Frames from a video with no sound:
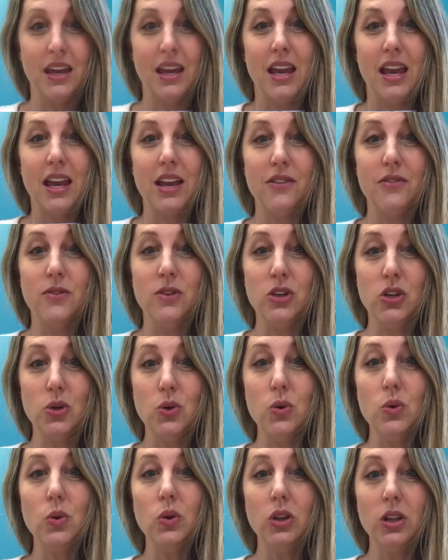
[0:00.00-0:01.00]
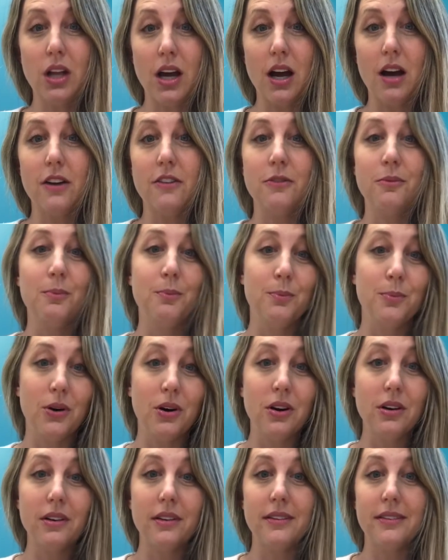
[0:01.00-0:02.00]
If you love
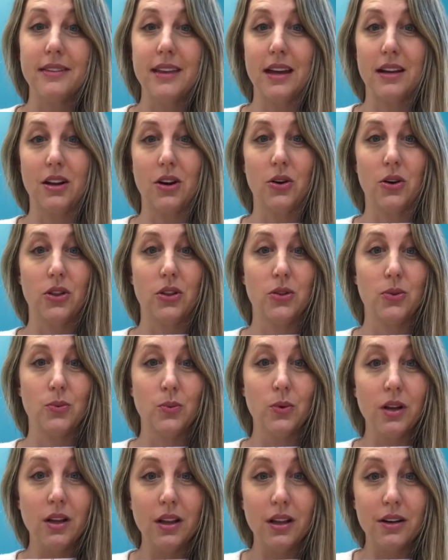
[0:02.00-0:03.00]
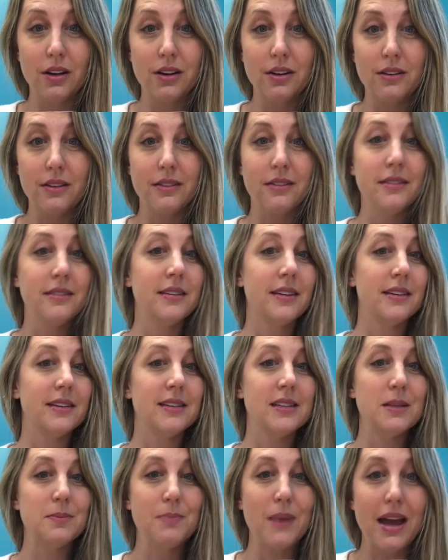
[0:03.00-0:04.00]
books that are thrillers,
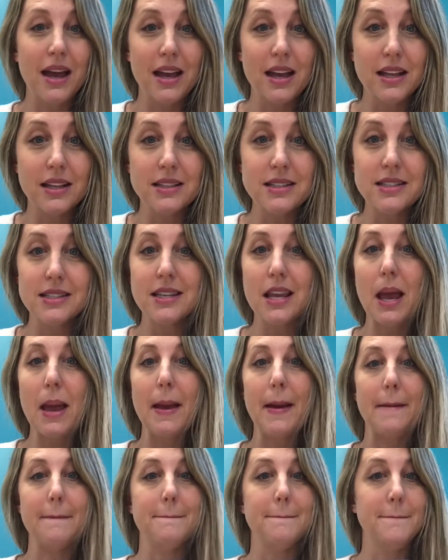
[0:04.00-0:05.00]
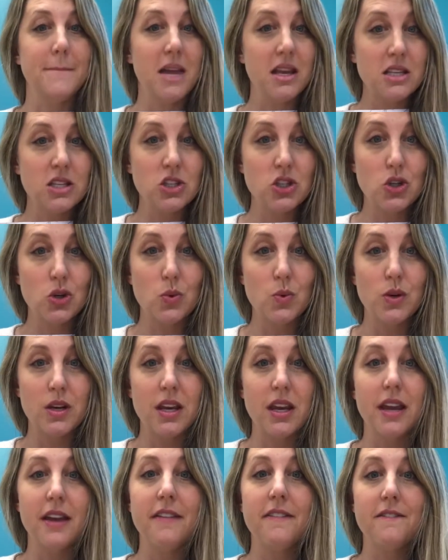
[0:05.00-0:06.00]
suspense,
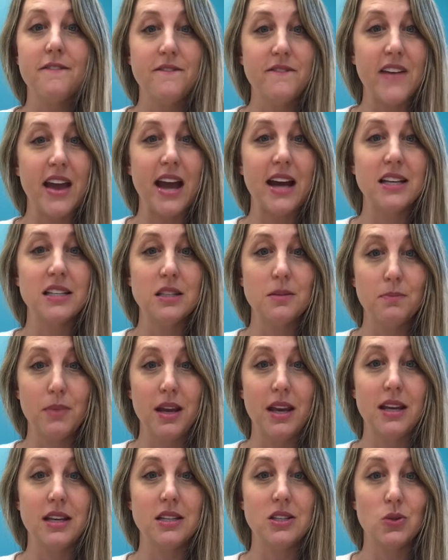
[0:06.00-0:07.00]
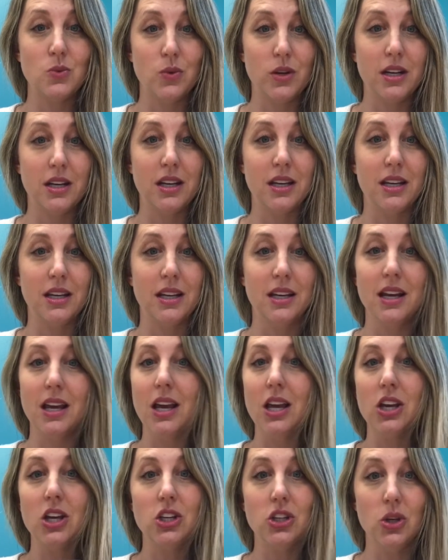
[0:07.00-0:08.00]
mystery, fast-paced
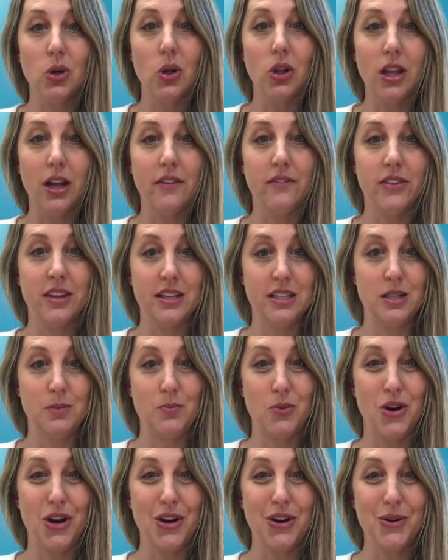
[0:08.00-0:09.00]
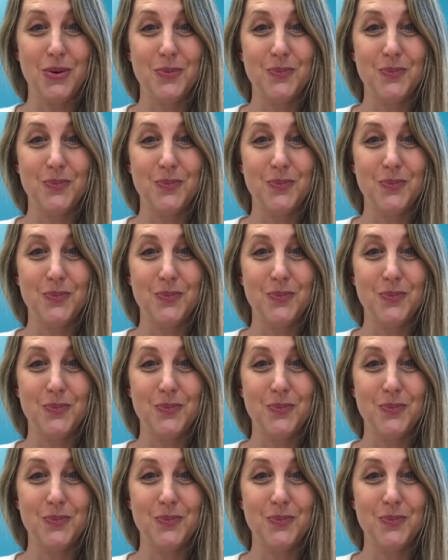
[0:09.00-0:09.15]
reading, you'll love this book.